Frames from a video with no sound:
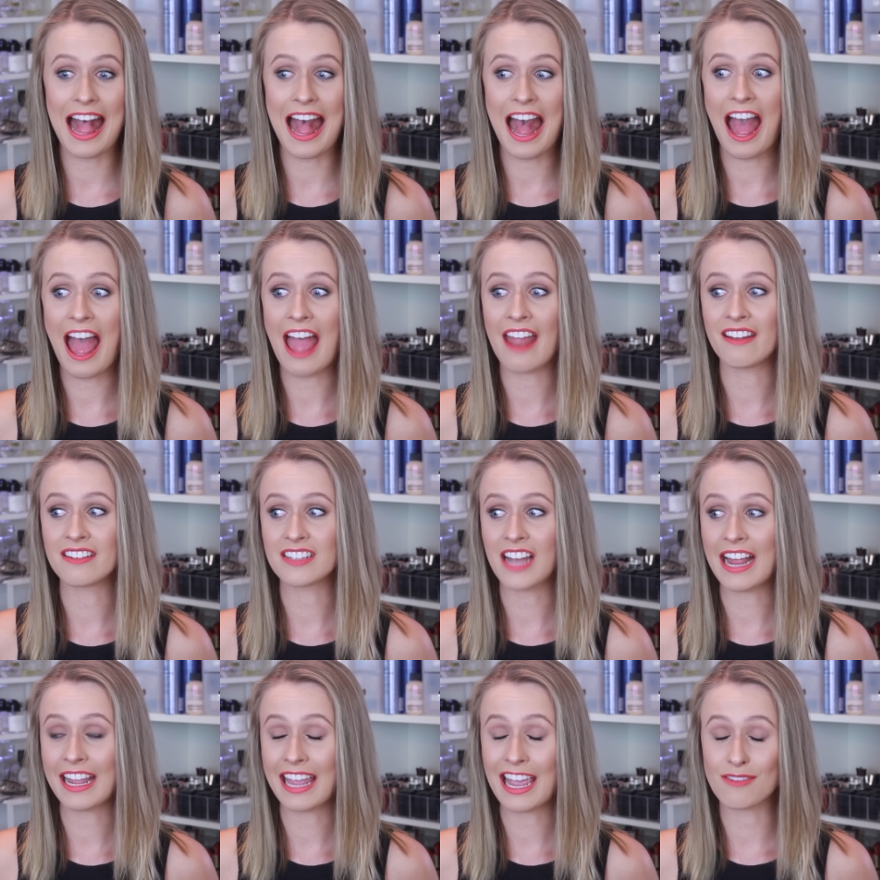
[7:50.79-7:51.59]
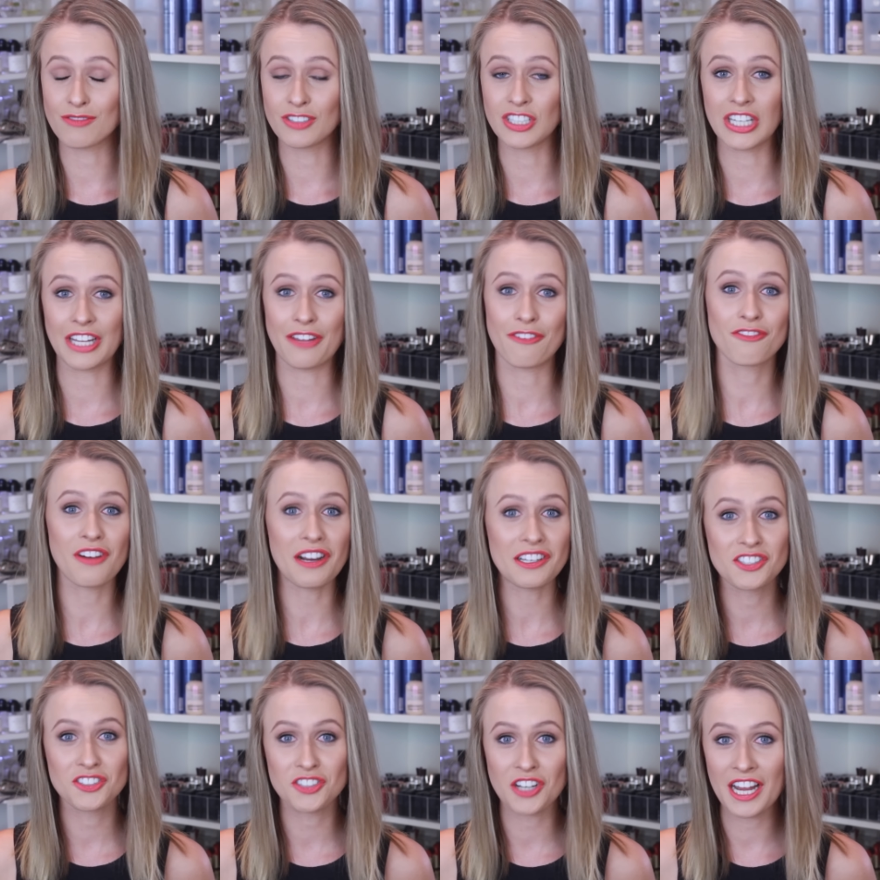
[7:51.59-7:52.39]
and I get really
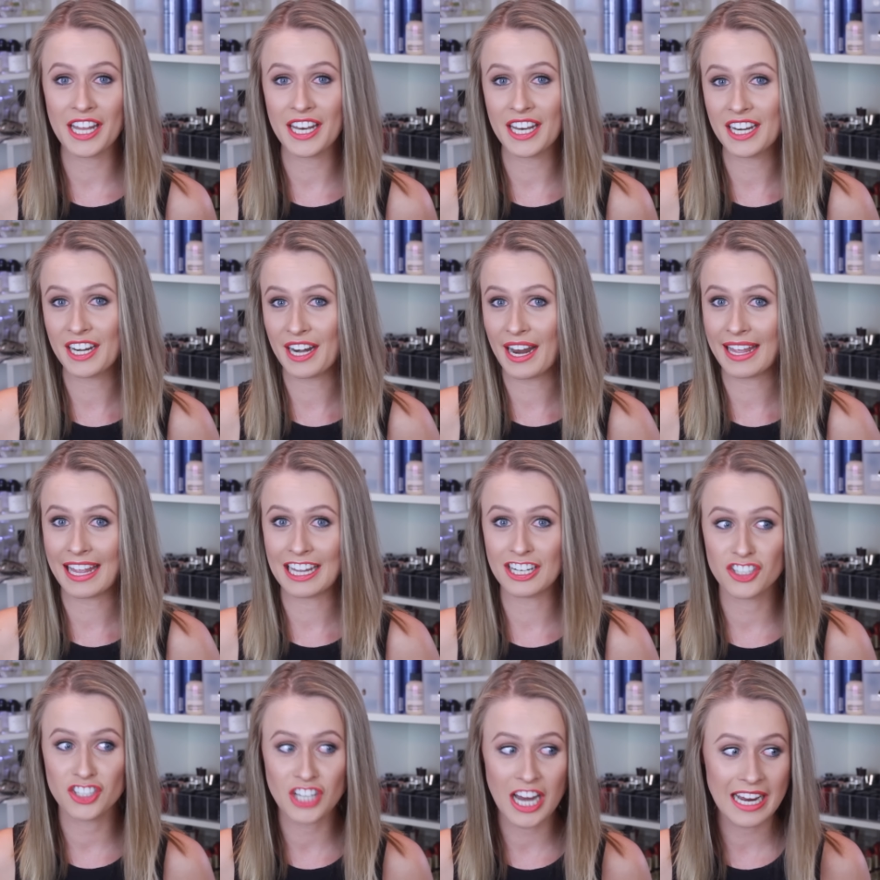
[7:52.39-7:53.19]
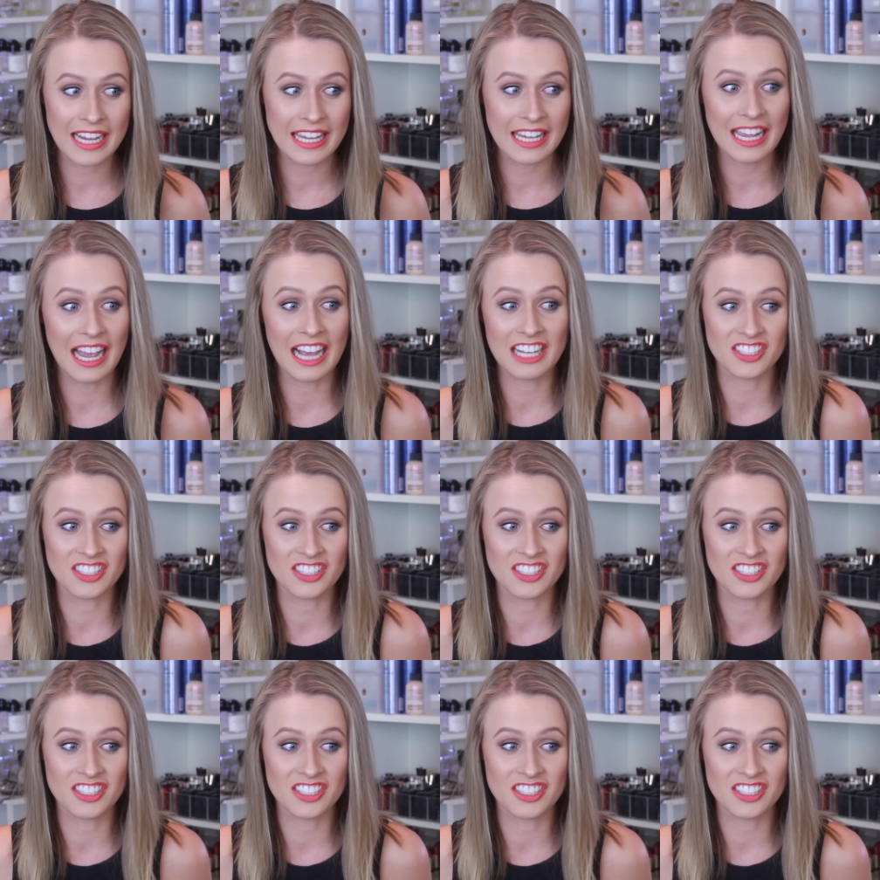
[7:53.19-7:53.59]
frustrated and I get shaky.